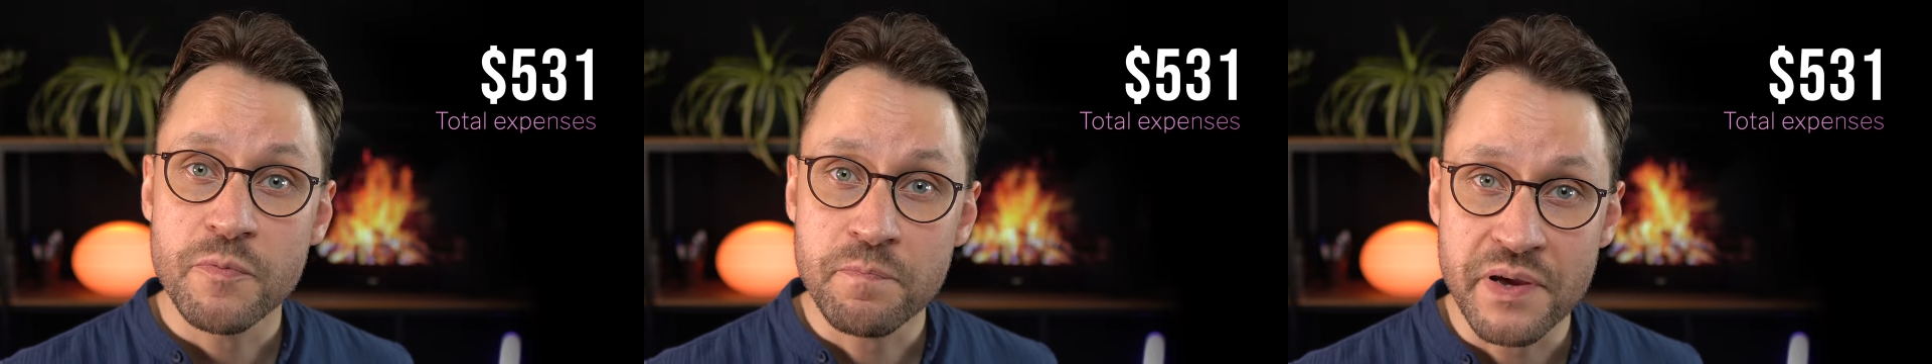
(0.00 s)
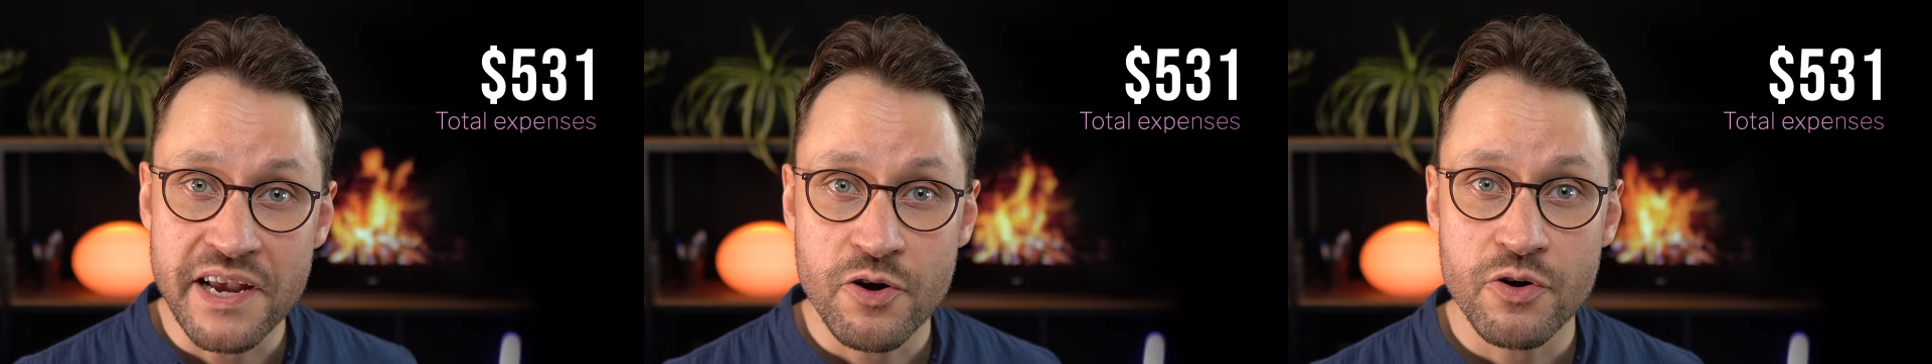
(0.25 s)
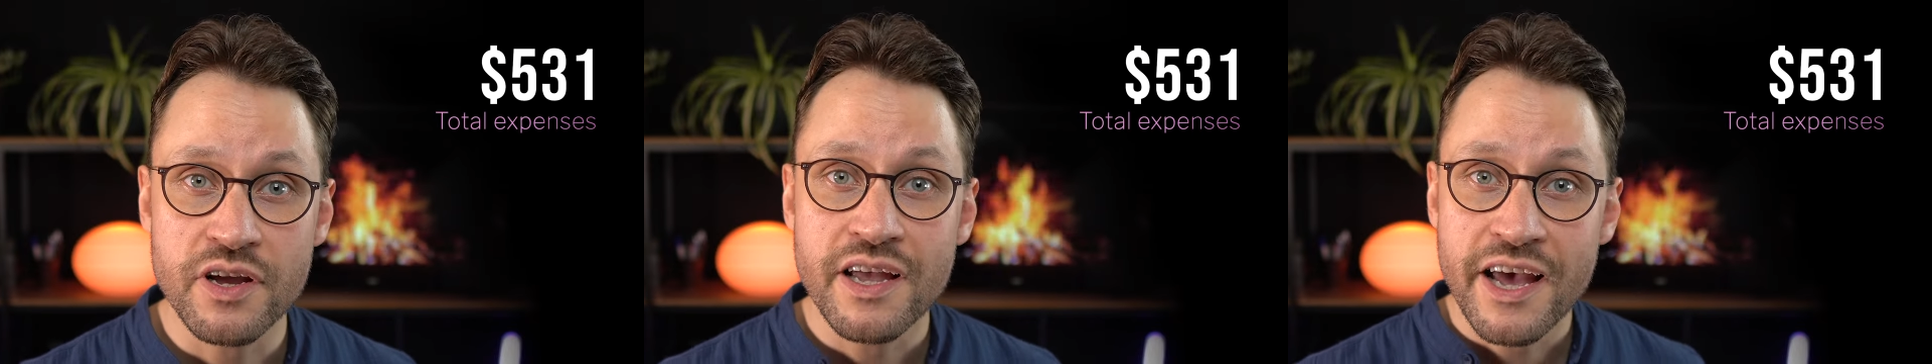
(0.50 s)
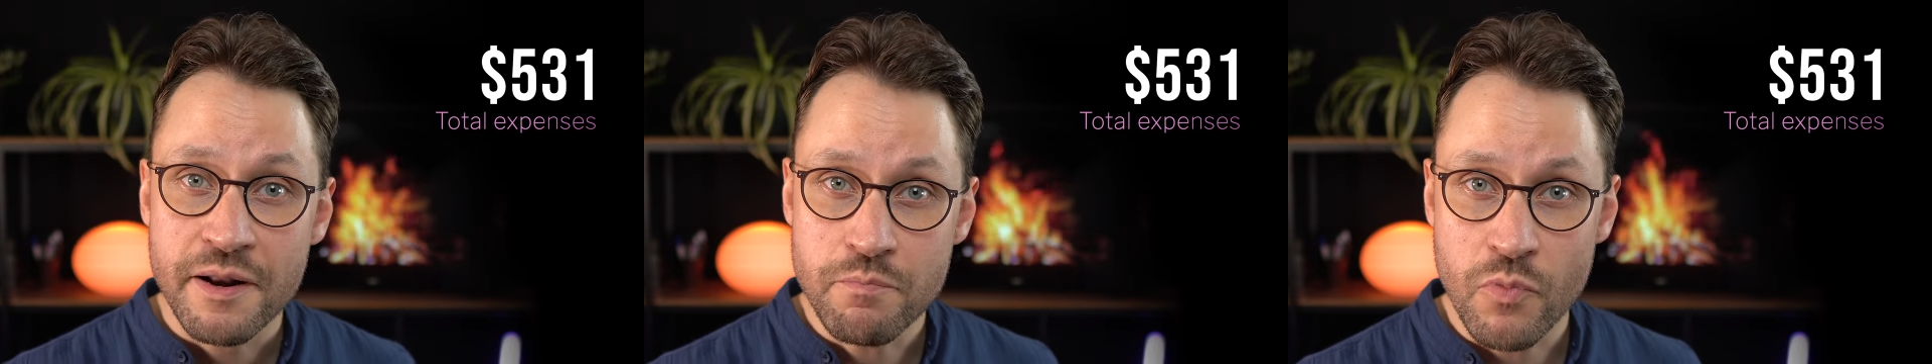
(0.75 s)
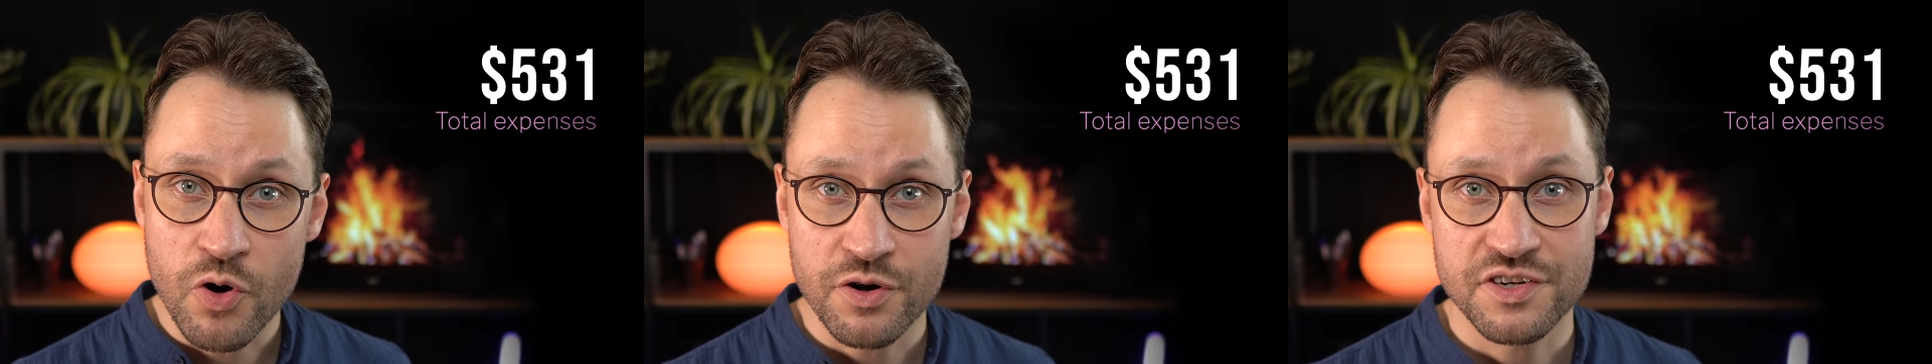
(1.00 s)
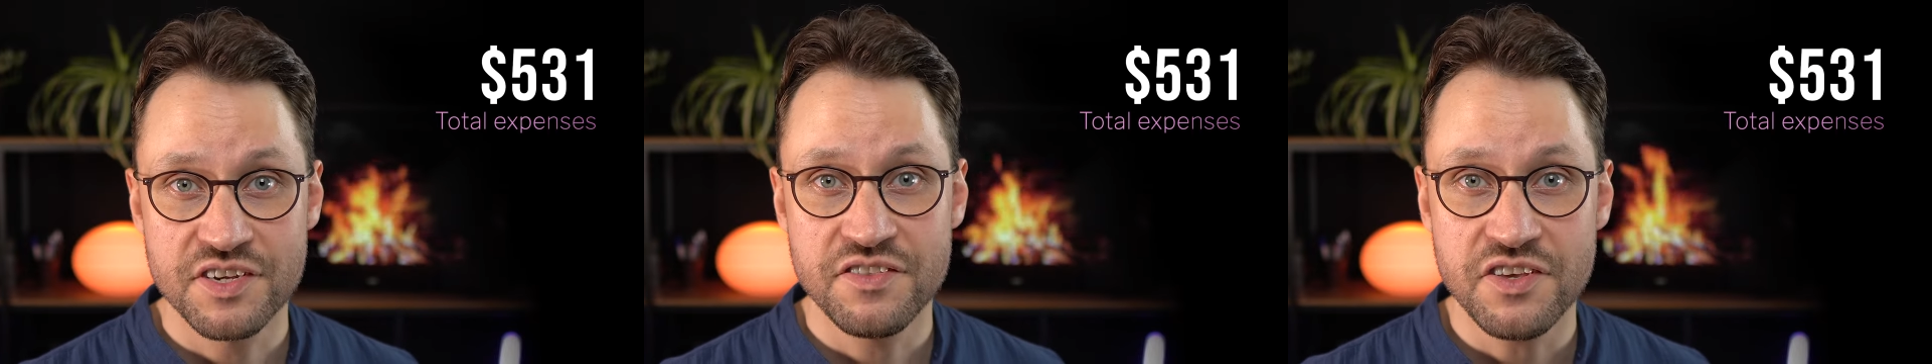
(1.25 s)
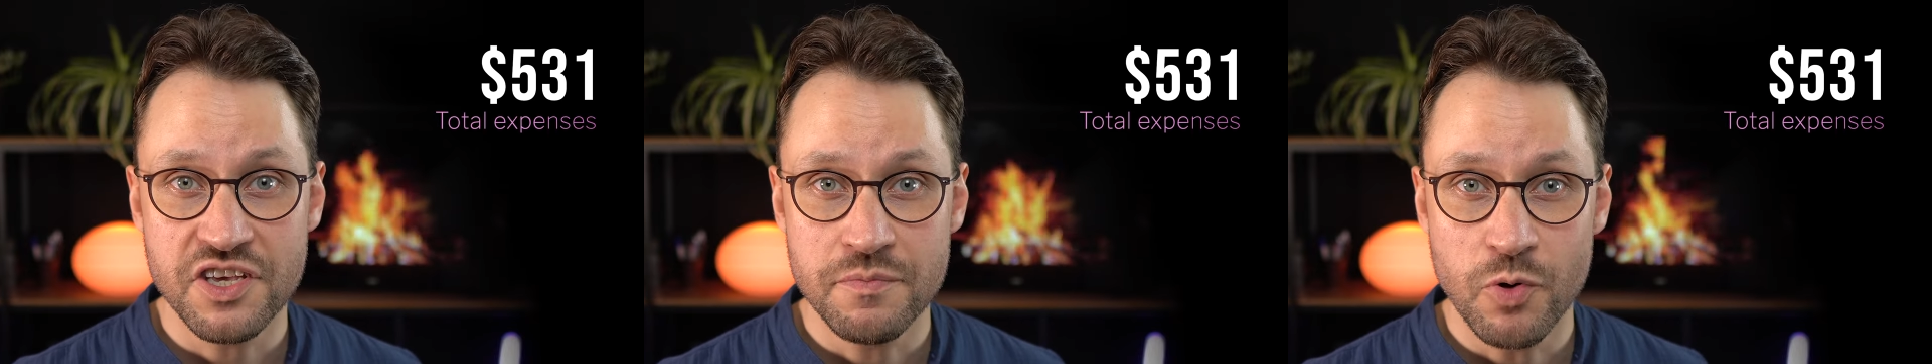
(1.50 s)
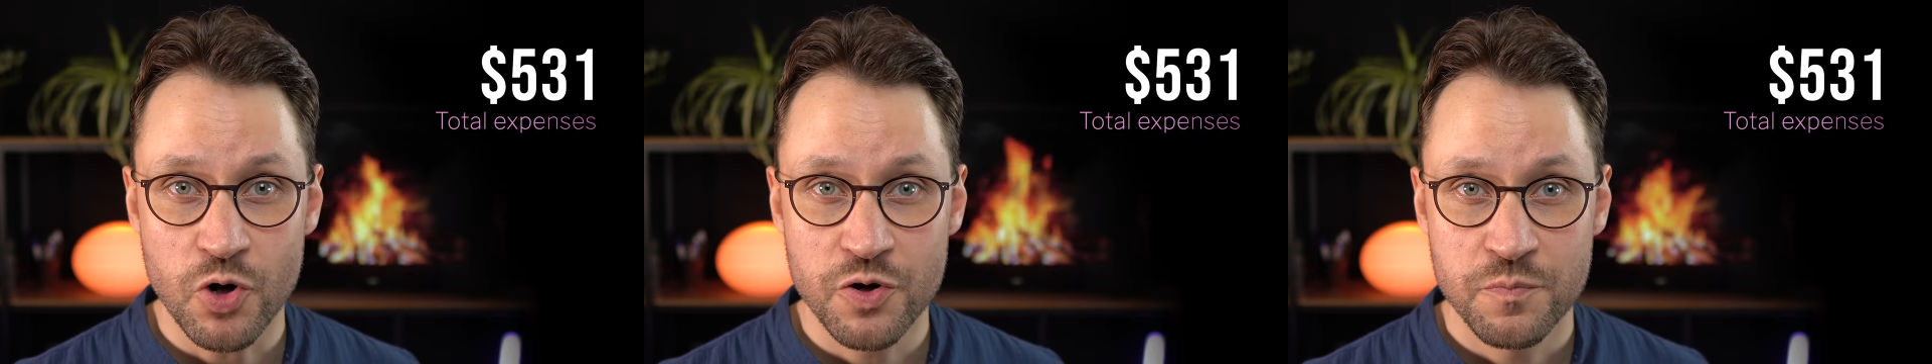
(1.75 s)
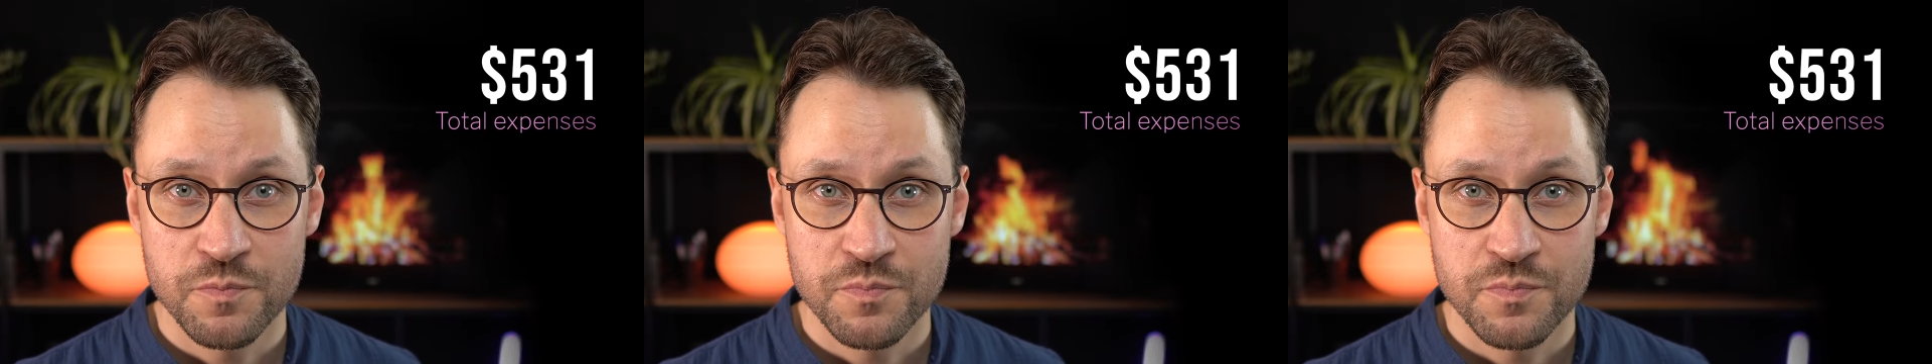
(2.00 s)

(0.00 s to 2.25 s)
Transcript: preparing and marketing the ebook.